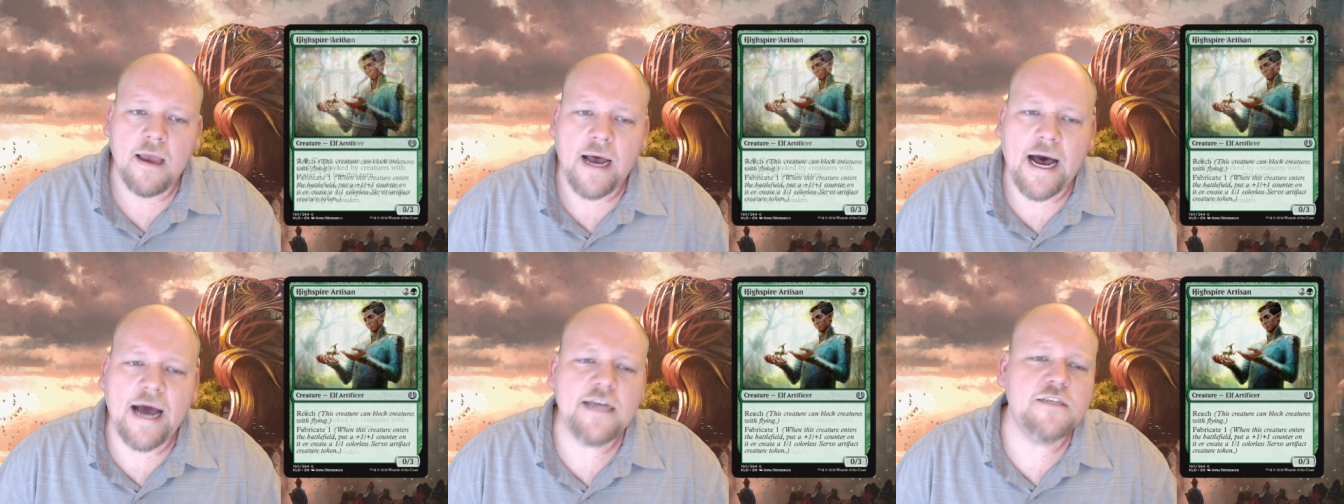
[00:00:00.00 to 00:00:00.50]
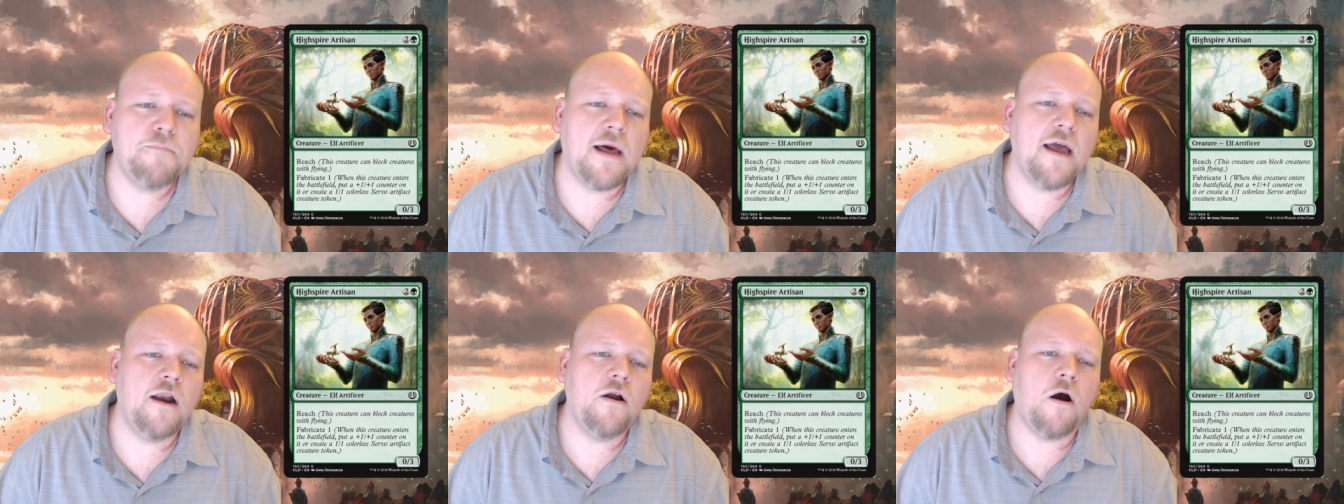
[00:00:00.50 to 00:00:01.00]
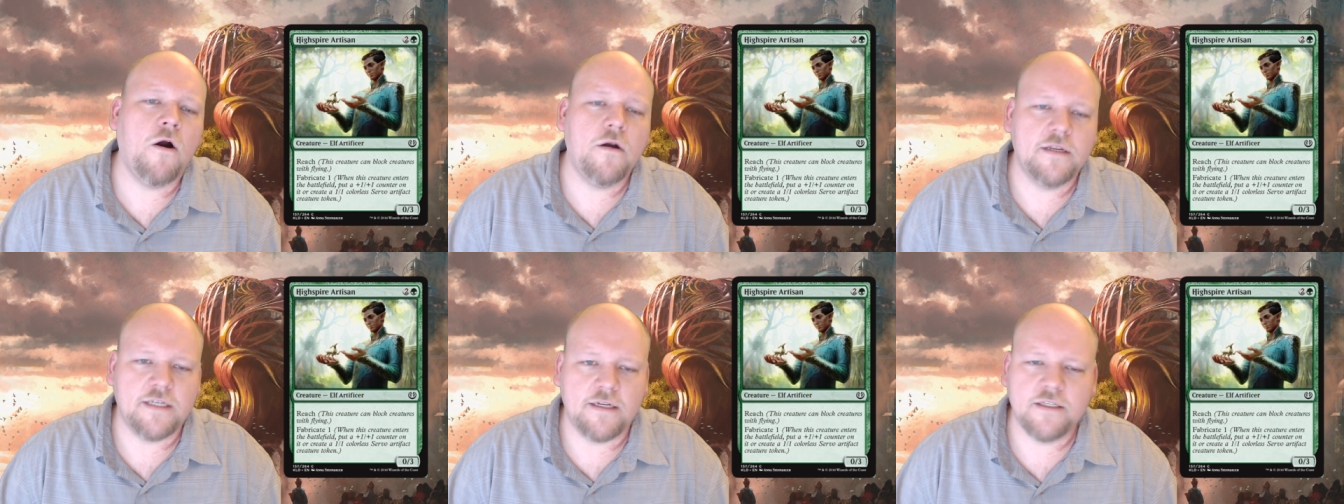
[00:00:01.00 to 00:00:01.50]
High Spire
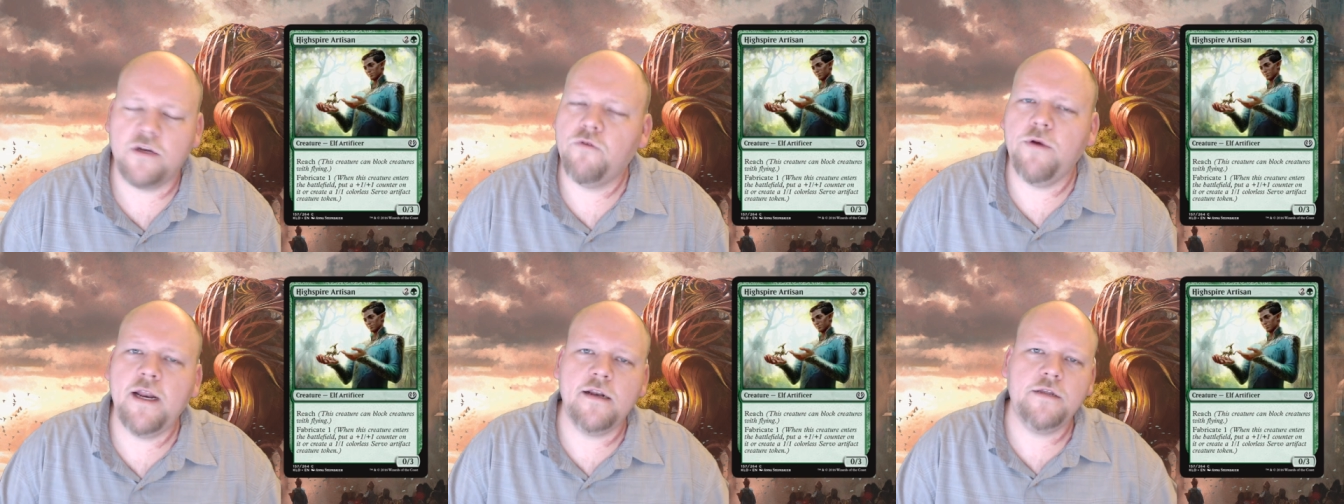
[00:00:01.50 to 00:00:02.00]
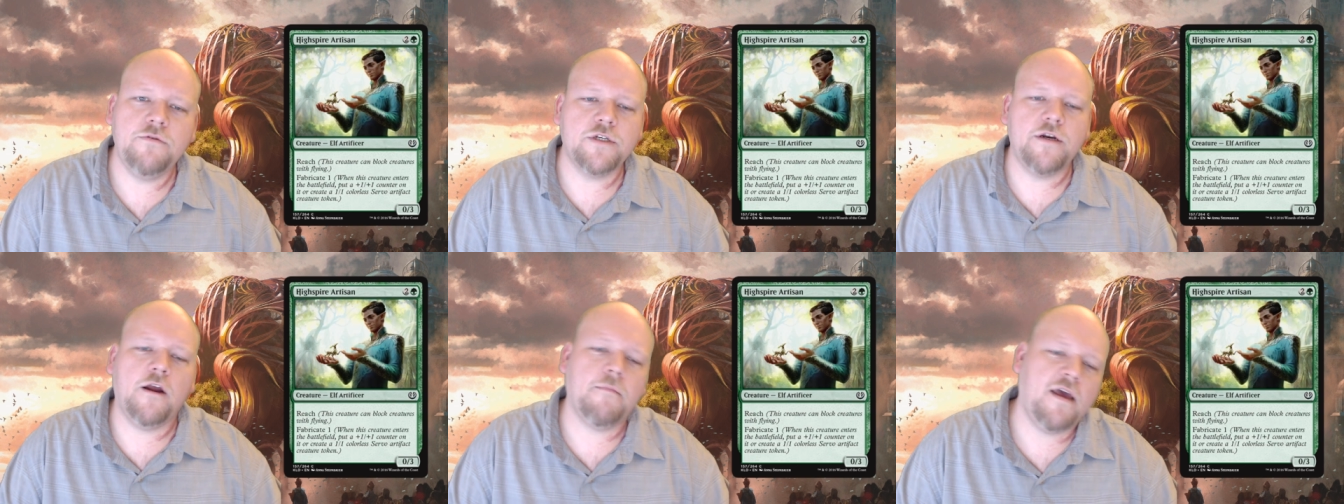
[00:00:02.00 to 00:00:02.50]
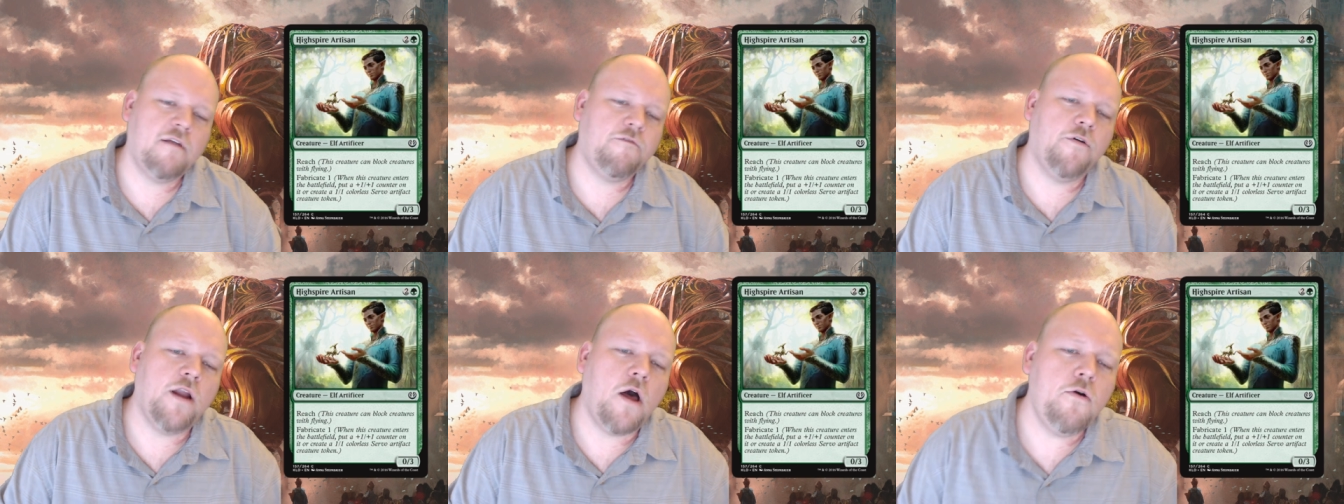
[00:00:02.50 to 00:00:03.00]
Artisan is a green and two generic mana
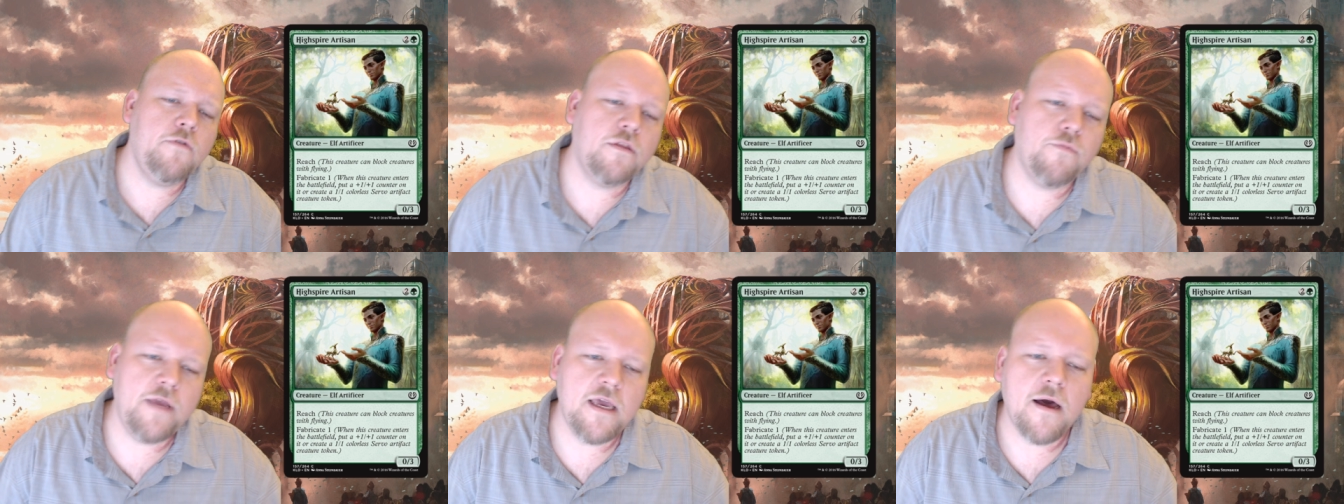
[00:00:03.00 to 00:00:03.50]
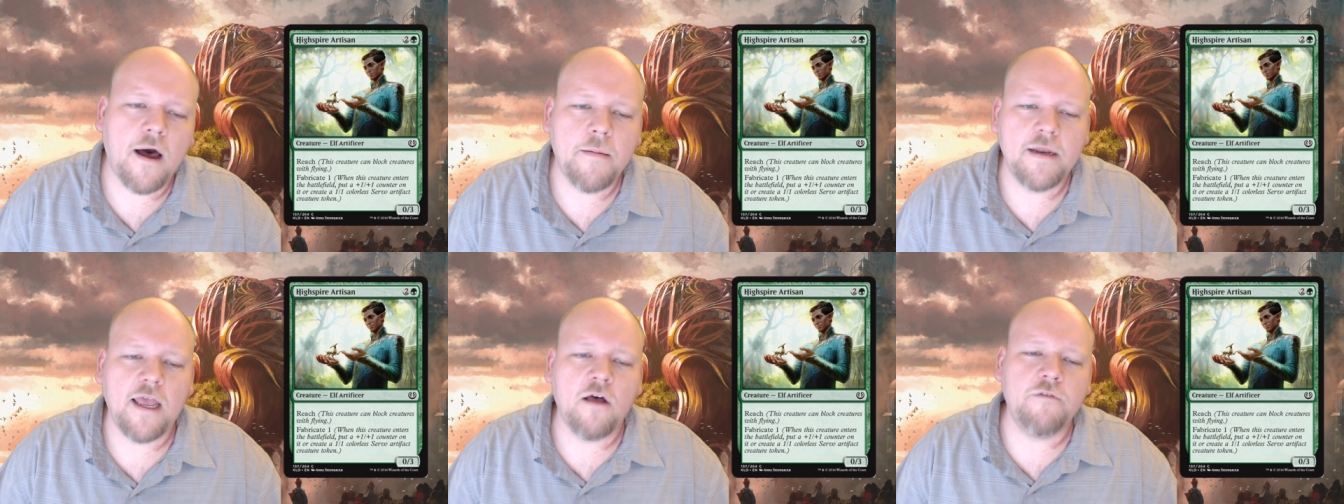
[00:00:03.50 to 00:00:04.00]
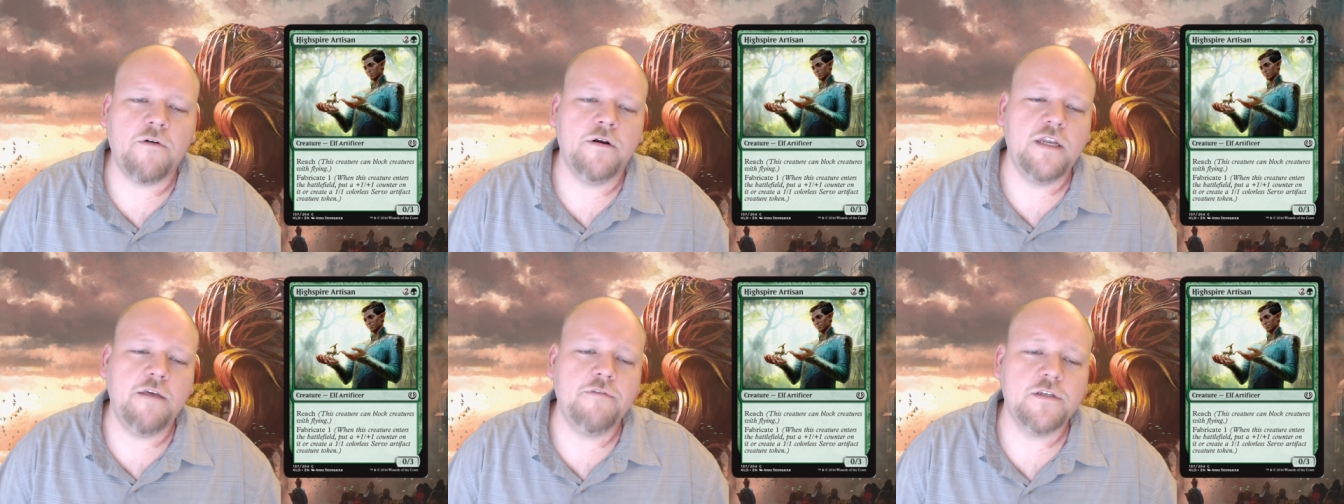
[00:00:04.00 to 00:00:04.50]
for an 0-3 common elf
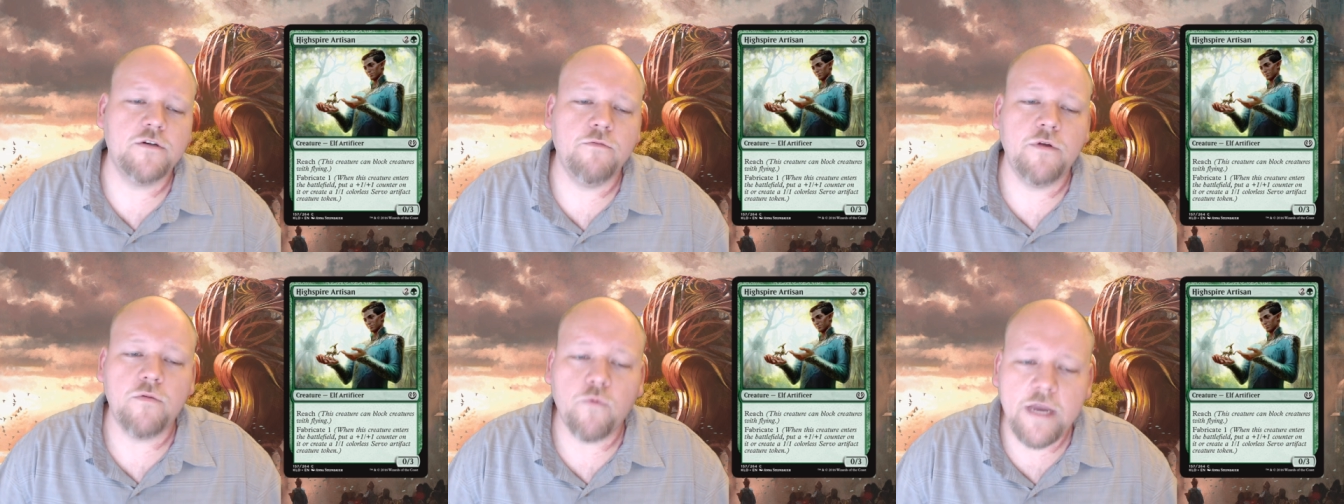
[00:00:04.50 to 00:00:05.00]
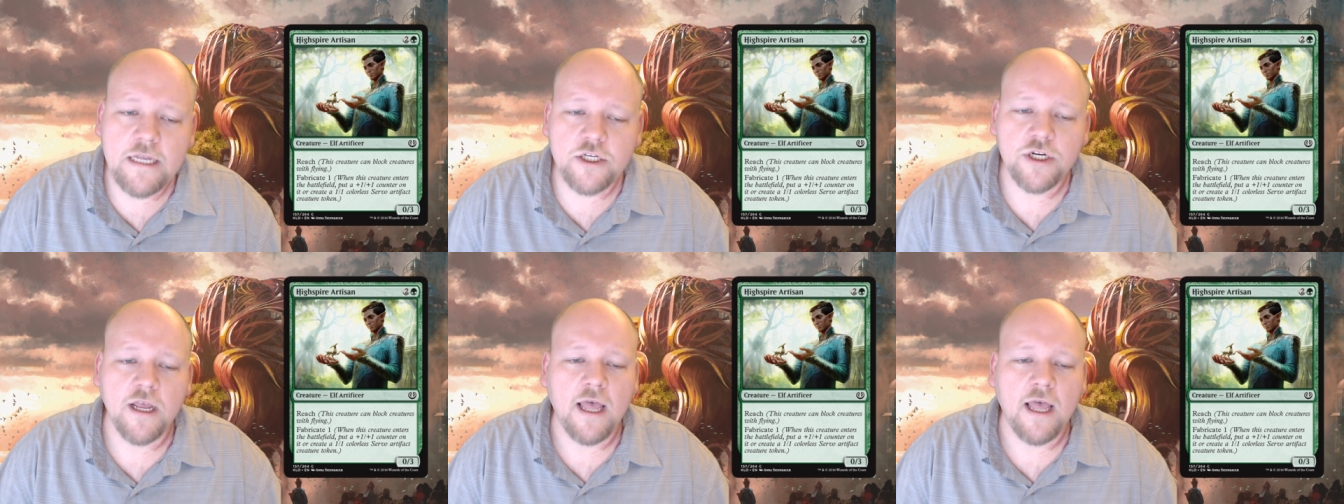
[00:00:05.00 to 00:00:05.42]
artificer with reach